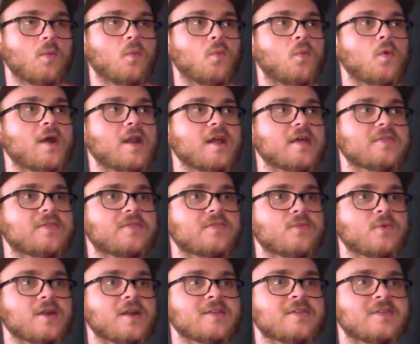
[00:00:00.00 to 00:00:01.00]

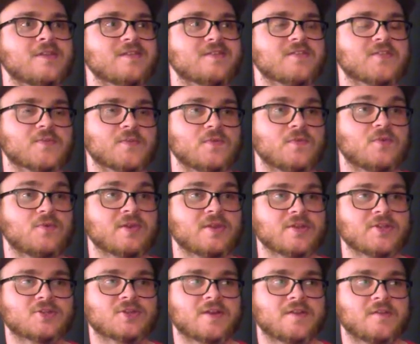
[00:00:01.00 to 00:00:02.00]
What I think this movie
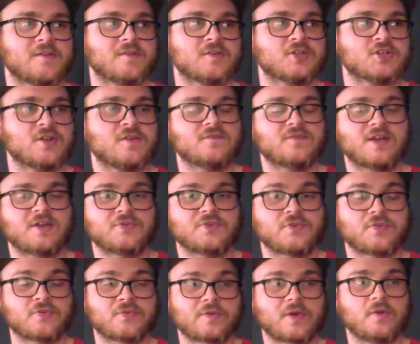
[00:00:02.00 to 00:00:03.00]
really tries to shove down your
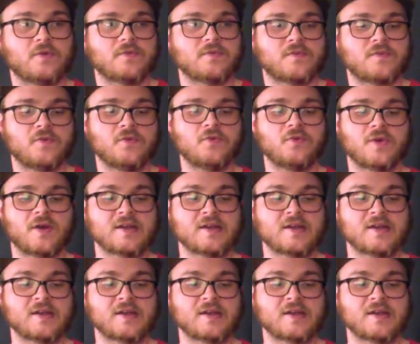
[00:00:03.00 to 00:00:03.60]
throat too,